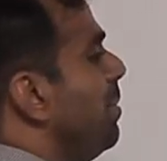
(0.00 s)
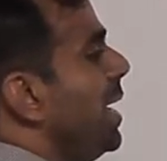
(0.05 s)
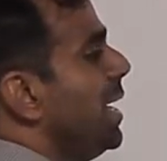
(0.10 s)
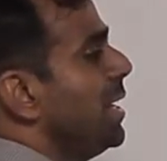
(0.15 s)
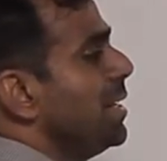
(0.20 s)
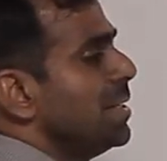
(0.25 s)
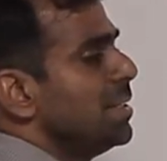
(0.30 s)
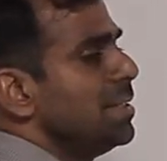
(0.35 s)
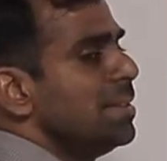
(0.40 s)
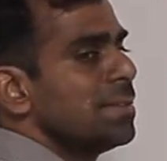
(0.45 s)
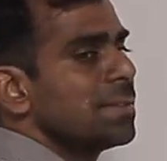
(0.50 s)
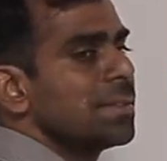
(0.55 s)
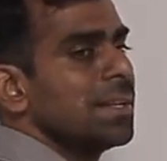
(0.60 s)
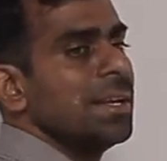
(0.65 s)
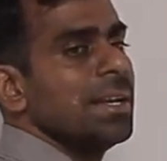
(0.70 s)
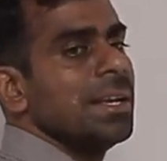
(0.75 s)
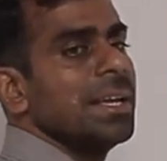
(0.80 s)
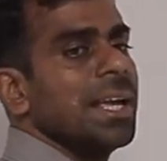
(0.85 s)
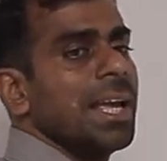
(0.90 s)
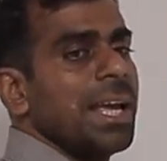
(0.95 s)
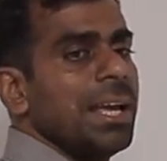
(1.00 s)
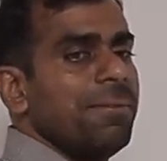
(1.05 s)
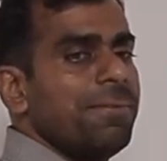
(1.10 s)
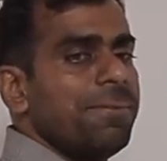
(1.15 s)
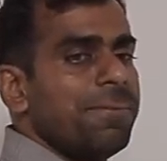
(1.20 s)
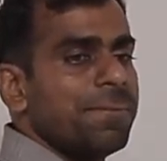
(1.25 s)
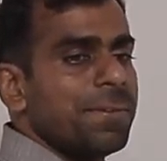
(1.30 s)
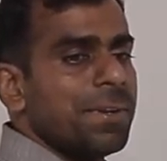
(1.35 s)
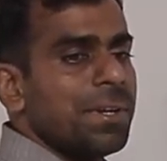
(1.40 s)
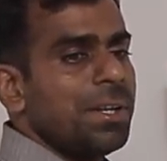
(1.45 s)
balance,
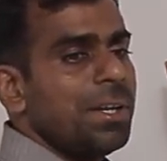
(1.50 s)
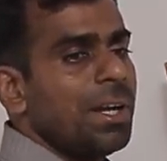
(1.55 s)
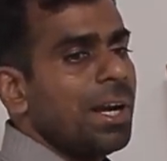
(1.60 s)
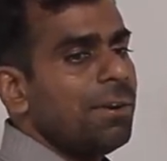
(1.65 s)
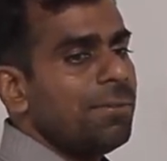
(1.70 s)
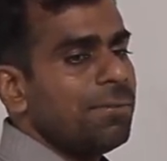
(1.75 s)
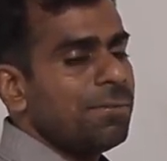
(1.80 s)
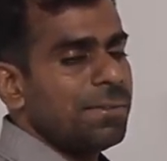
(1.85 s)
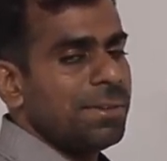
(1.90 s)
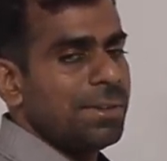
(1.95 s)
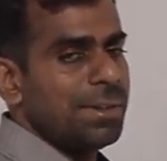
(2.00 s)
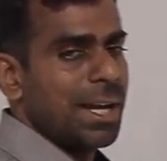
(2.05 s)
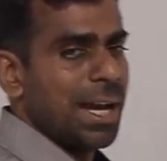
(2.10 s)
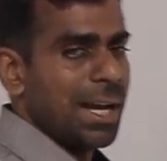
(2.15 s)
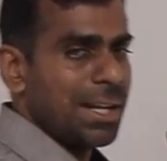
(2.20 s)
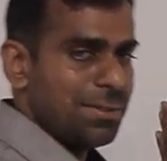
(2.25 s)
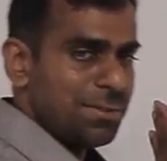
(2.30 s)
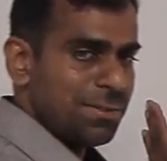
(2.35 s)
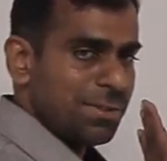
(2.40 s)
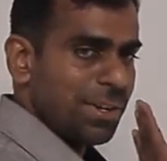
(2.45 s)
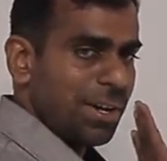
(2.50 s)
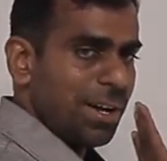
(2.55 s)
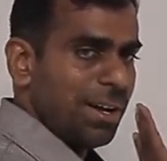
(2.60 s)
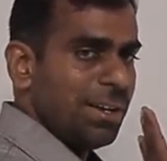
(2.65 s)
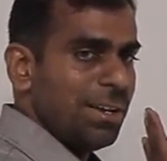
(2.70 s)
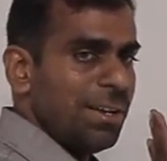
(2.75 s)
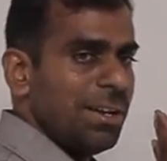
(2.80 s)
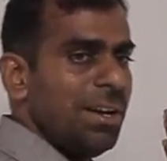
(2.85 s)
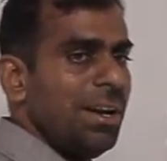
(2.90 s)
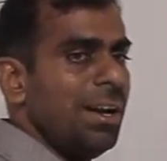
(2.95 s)
if you have done
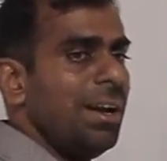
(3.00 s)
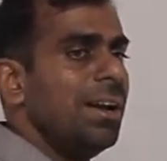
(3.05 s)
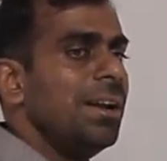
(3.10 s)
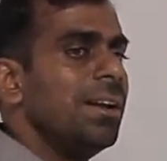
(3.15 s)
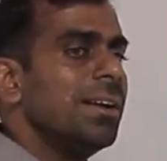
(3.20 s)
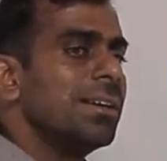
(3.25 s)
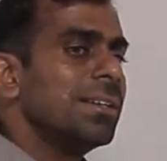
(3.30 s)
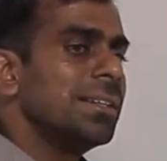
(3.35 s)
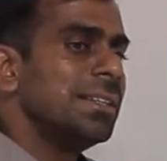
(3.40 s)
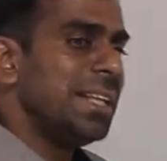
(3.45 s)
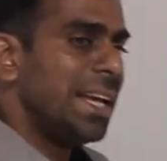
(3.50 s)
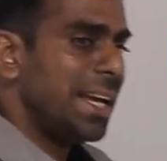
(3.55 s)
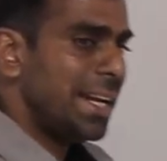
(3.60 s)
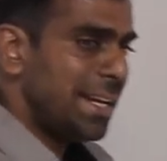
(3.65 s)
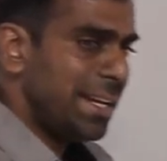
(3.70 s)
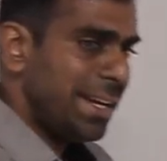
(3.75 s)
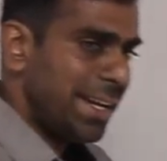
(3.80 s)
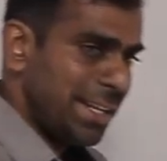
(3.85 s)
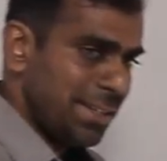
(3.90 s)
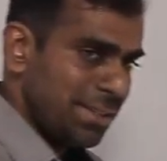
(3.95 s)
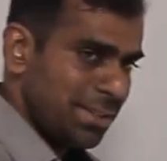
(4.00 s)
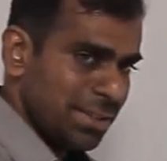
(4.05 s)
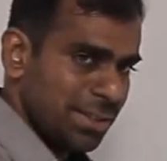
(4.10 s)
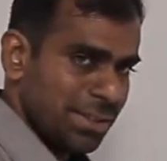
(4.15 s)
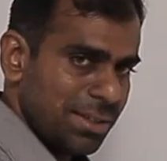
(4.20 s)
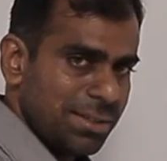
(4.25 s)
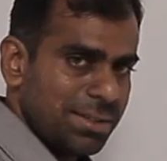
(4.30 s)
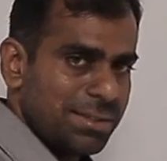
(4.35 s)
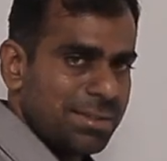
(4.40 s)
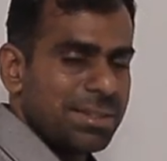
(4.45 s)
journal, then
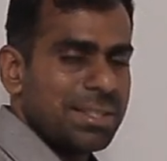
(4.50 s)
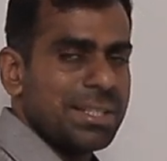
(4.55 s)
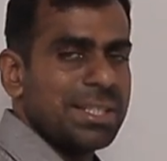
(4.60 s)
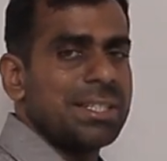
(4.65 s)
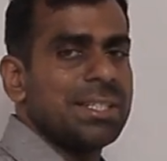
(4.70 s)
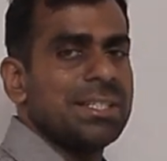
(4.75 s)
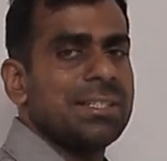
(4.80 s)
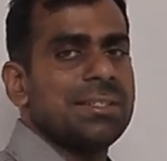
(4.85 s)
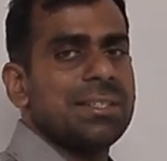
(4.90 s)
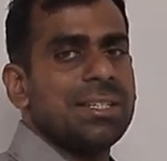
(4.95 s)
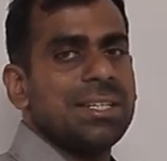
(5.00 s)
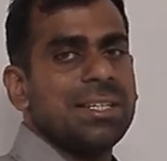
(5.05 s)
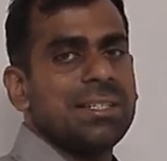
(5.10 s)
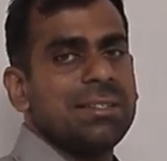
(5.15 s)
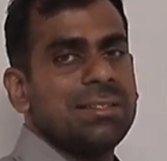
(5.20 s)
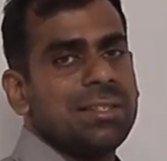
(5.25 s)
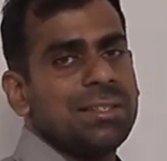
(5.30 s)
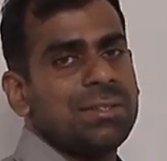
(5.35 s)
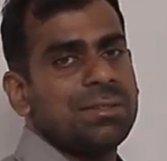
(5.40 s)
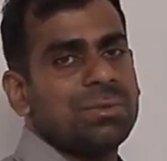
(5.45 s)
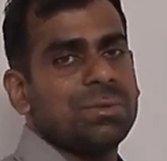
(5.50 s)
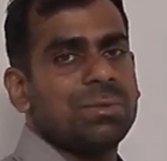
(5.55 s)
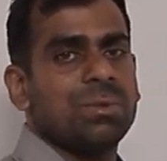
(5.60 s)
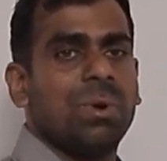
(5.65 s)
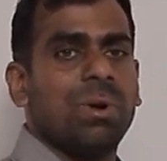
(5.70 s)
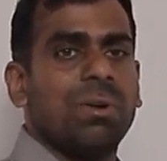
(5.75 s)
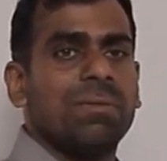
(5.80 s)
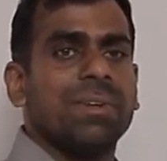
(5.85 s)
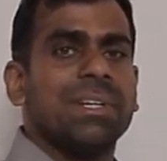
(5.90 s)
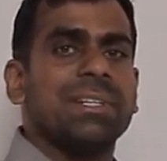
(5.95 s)
ledgers, it is easy to
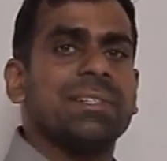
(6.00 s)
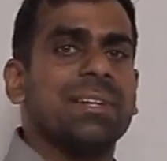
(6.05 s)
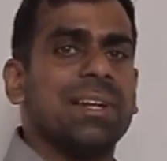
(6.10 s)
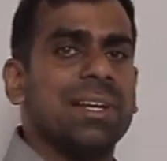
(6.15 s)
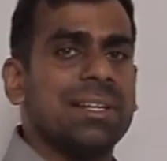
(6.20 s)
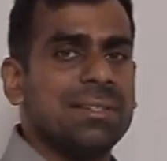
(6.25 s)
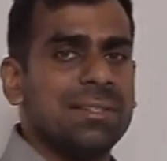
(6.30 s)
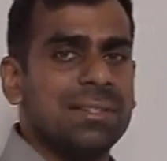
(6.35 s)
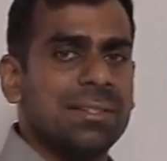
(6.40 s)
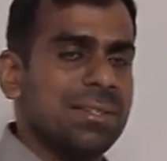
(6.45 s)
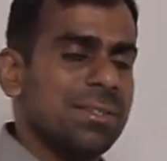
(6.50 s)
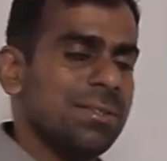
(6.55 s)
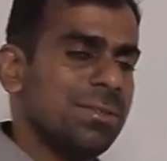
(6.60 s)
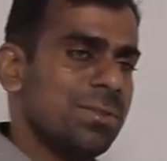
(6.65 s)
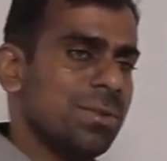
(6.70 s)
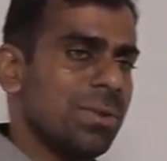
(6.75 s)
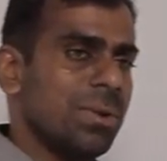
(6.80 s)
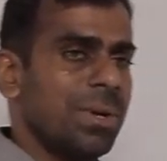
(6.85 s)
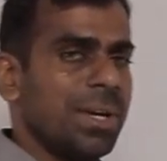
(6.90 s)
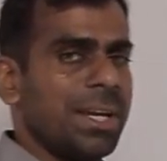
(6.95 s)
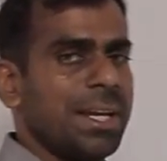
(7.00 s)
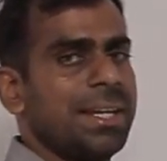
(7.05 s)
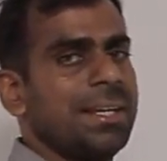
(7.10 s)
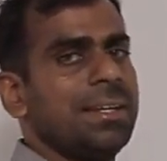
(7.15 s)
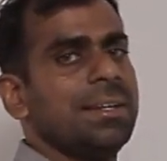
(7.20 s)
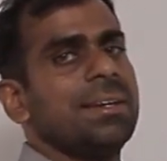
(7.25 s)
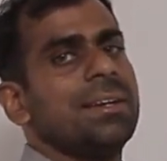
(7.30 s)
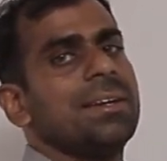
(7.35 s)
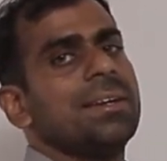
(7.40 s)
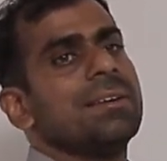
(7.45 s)
know which ledger is
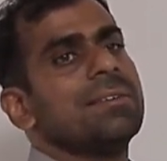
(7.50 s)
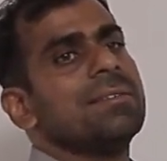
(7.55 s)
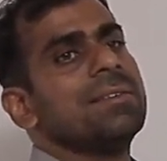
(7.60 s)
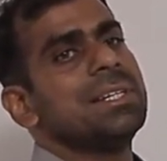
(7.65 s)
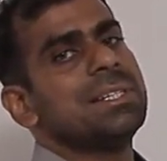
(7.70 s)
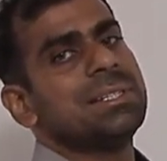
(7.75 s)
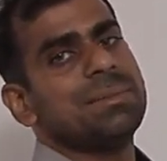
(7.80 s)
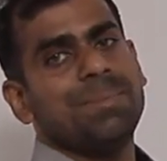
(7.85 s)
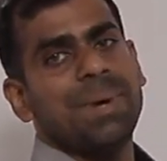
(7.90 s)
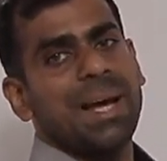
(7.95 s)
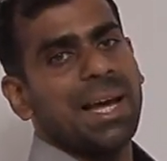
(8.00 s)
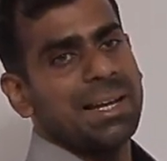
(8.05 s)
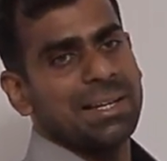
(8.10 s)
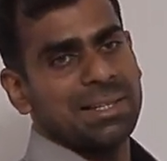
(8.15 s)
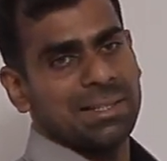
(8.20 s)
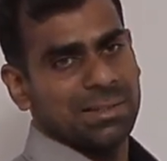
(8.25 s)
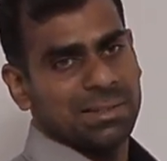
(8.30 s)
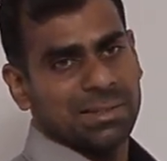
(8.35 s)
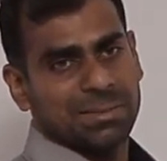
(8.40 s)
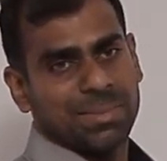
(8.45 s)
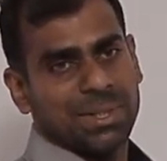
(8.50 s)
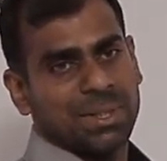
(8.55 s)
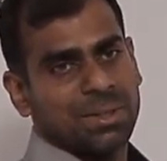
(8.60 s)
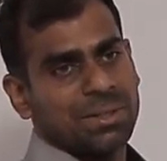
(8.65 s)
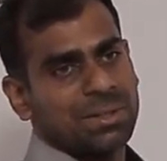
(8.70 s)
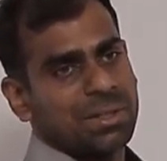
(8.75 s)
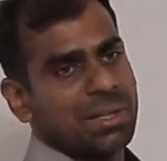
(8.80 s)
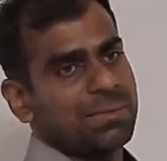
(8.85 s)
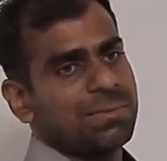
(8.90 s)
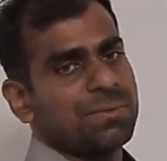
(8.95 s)
showing which balance,
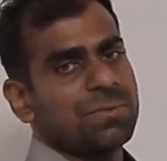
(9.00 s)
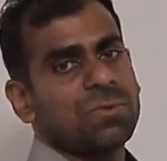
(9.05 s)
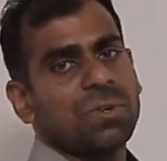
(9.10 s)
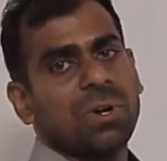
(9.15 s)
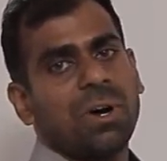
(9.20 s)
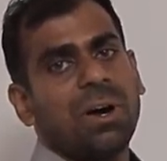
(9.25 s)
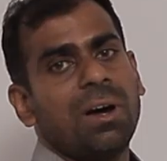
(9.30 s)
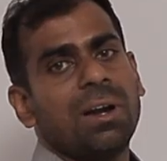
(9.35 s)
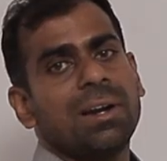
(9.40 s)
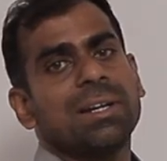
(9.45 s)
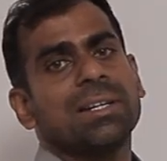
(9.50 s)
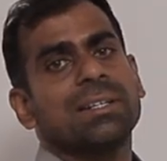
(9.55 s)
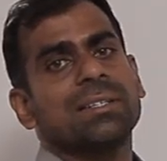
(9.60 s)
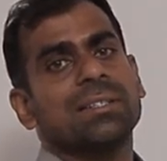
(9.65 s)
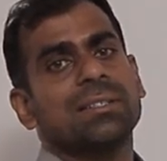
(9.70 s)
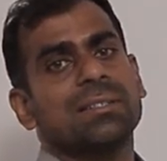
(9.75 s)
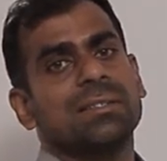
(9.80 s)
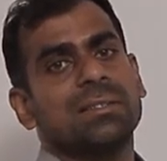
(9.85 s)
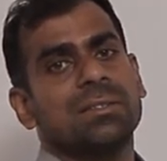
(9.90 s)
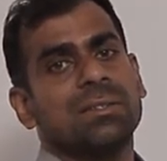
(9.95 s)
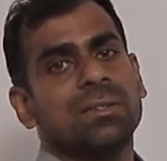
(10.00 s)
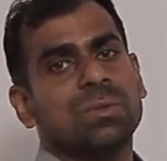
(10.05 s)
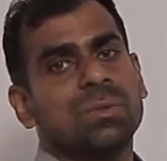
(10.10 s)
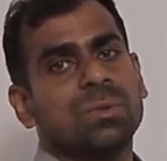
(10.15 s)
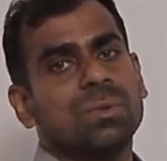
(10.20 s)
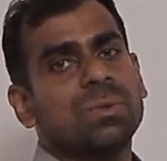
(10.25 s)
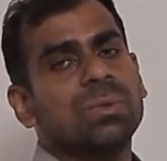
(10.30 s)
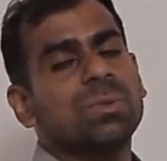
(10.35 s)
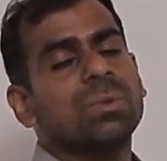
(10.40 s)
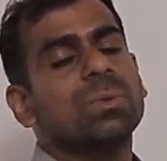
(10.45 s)
because after all it is you
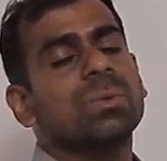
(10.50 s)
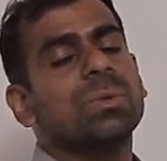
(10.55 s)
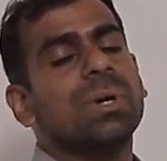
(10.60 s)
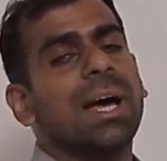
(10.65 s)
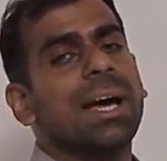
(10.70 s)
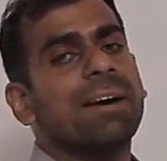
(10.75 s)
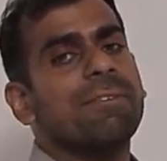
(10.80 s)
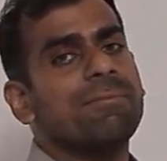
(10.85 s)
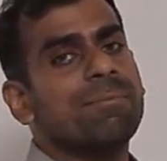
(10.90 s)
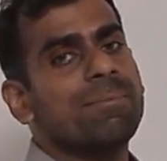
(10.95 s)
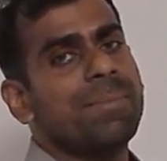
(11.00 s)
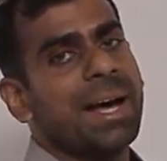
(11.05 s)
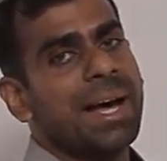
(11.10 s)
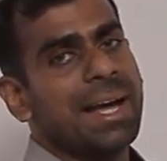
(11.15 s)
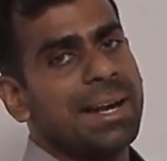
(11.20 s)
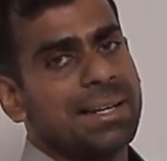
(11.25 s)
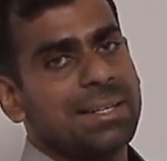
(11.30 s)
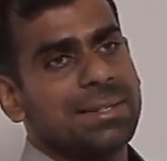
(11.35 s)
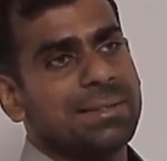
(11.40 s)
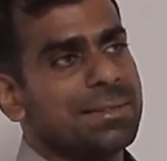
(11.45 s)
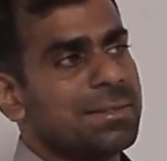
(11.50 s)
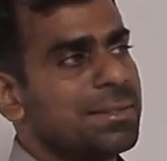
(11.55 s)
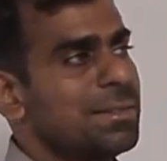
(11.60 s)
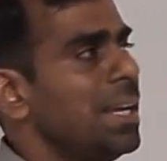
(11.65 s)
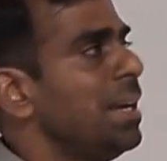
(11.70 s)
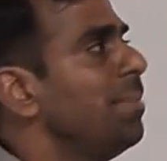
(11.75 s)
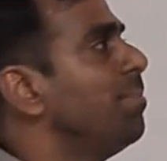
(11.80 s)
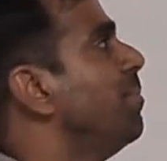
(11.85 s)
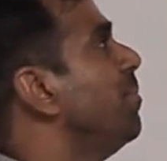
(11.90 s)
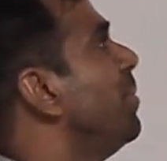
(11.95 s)
who have balanced
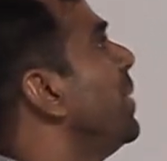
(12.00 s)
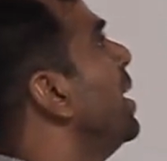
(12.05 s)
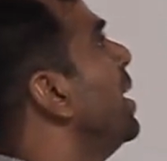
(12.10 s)
them.